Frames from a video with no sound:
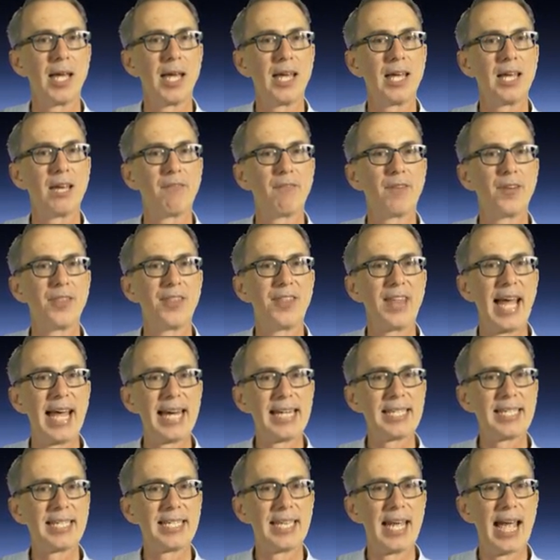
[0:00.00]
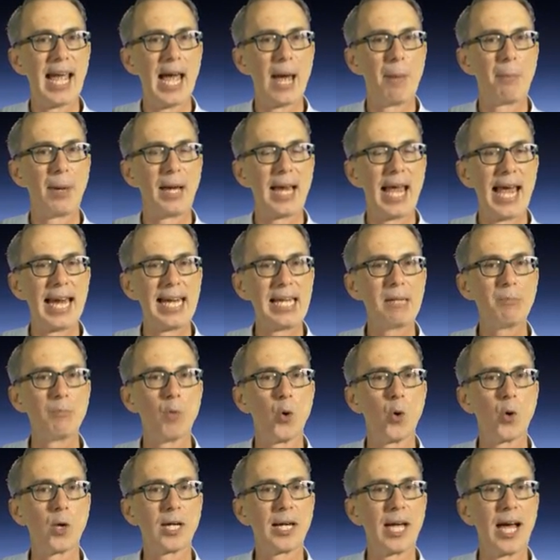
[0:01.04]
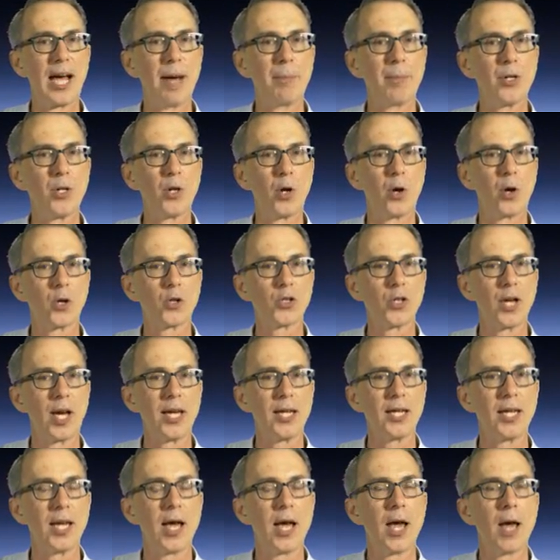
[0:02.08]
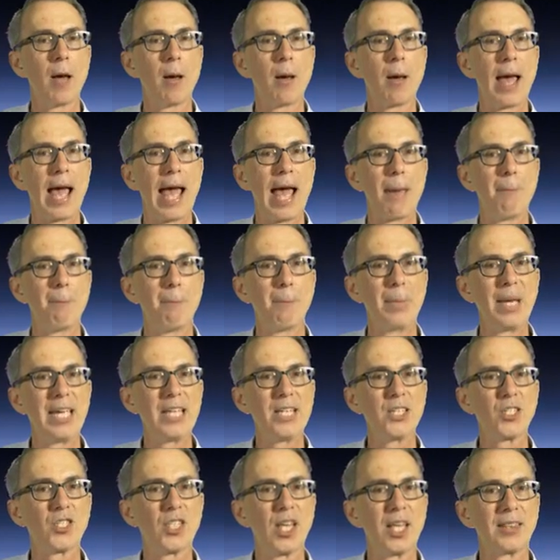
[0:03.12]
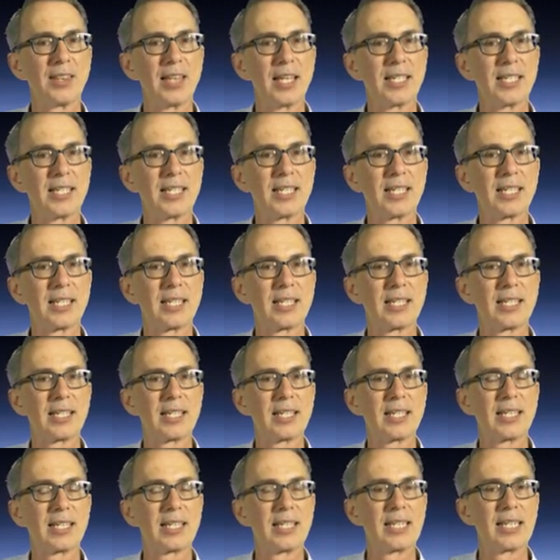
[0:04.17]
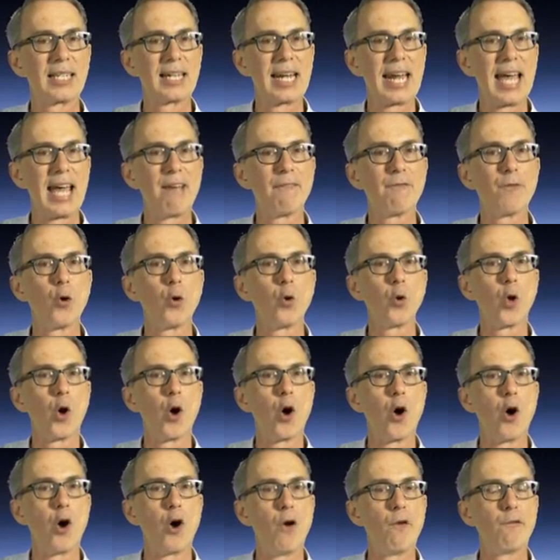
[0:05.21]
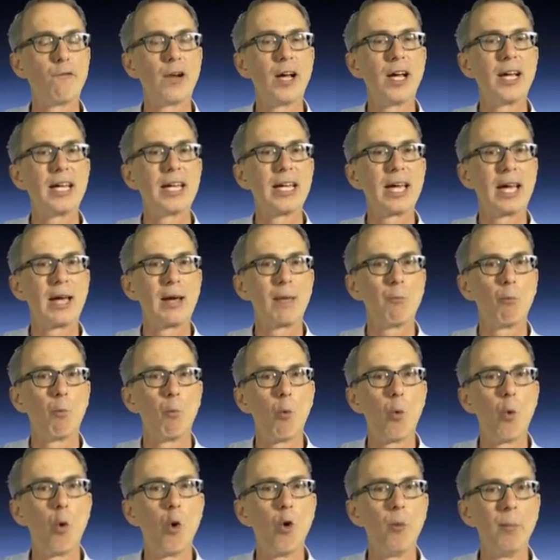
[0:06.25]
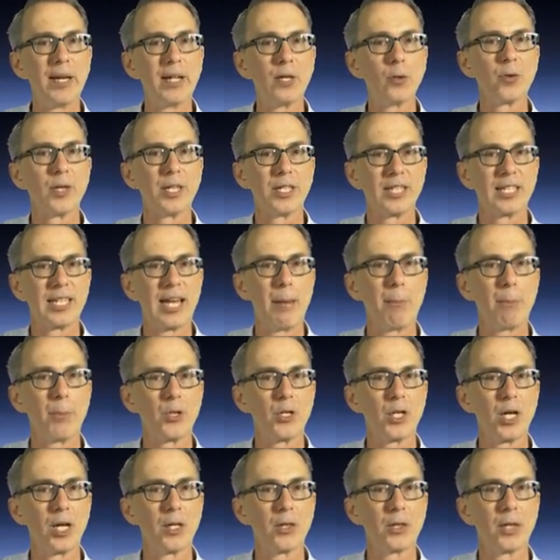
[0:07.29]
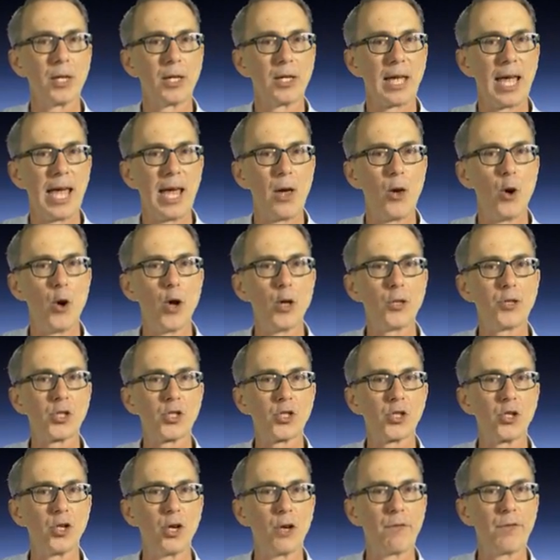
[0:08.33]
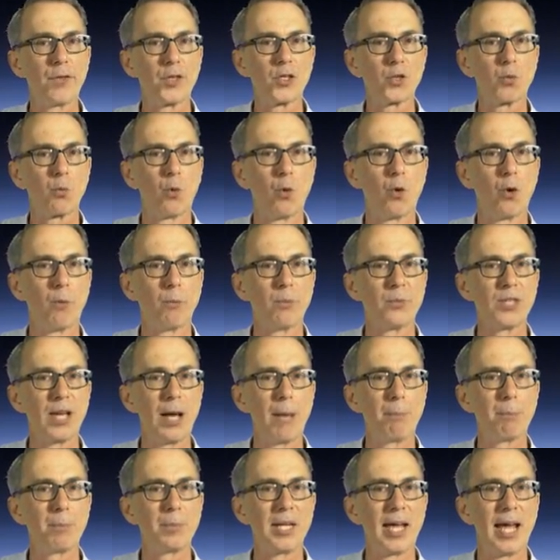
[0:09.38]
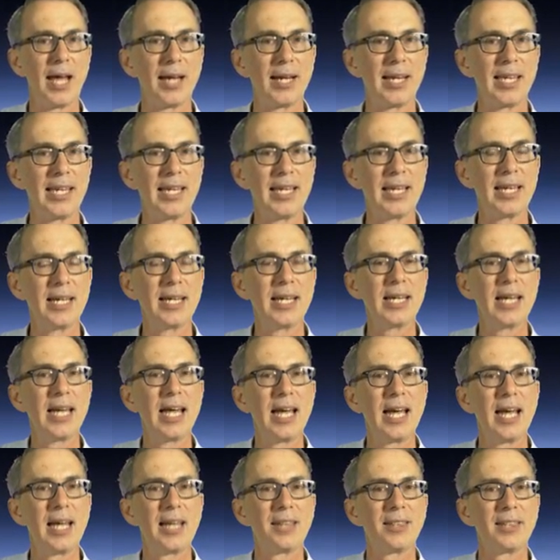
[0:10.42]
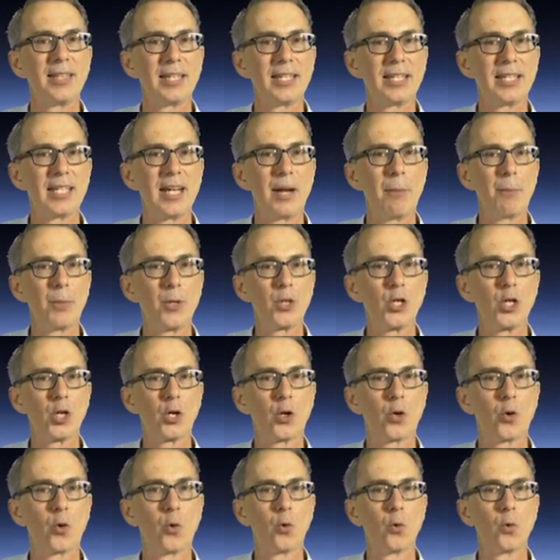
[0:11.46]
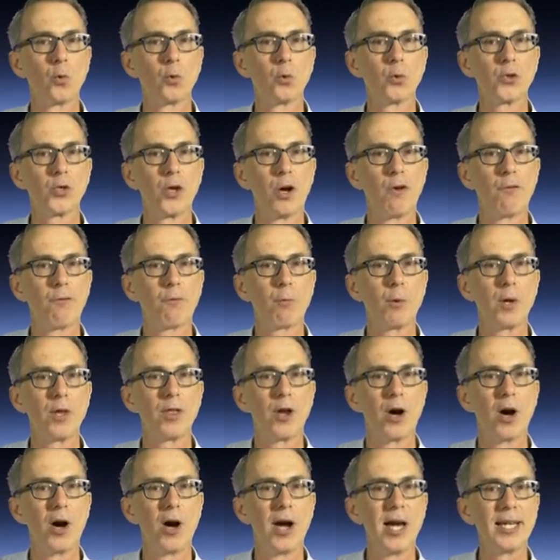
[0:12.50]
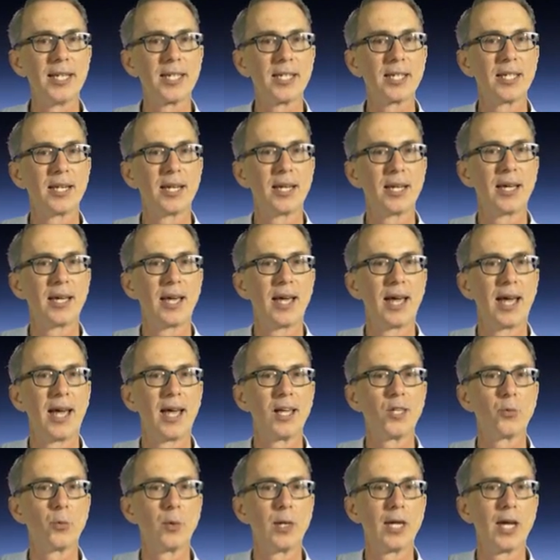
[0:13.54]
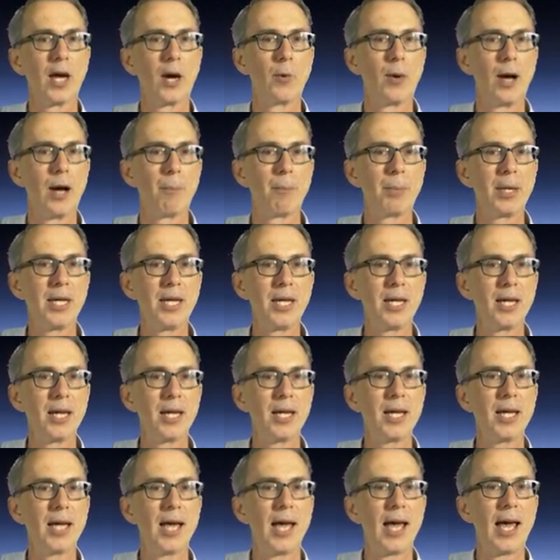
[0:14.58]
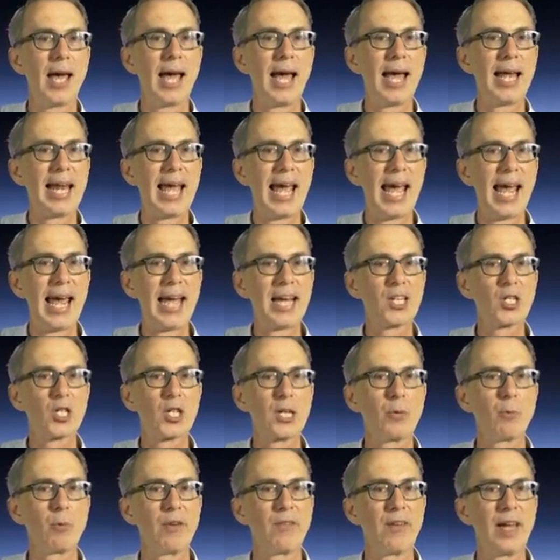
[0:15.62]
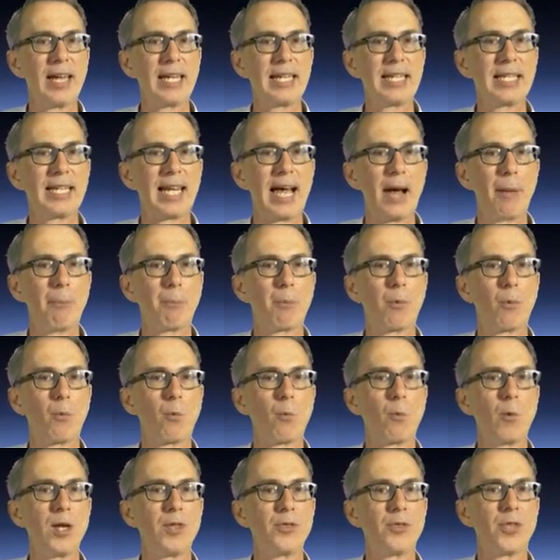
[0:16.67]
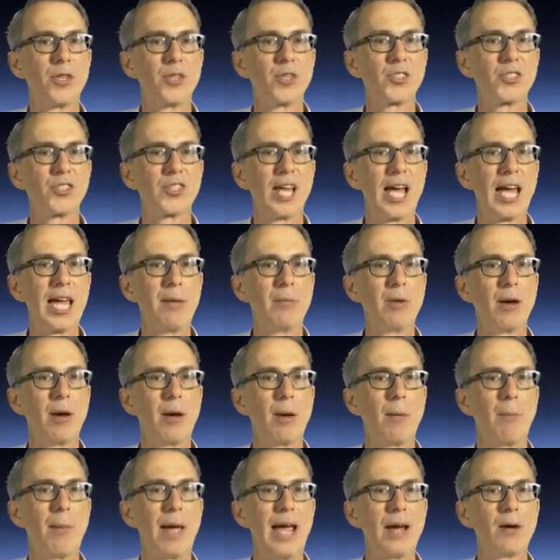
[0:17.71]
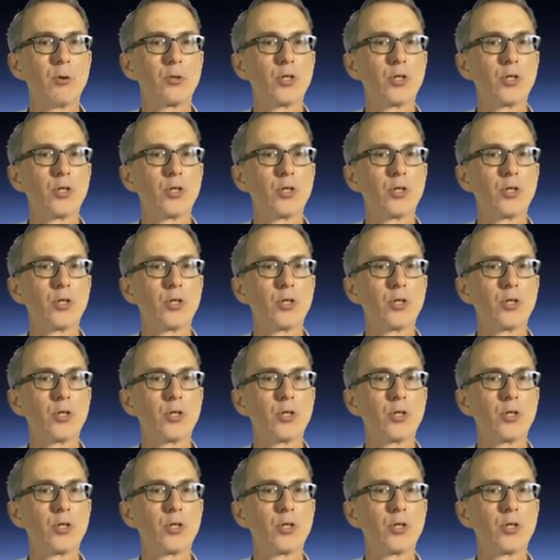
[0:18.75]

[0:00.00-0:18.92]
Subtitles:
For that to happen, adding more carbon dioxide means that the level of warming, or the temperature, the Earth's surface warms up down here, the temperature cools off with height as we go up here, and actually we've ended up with the same amount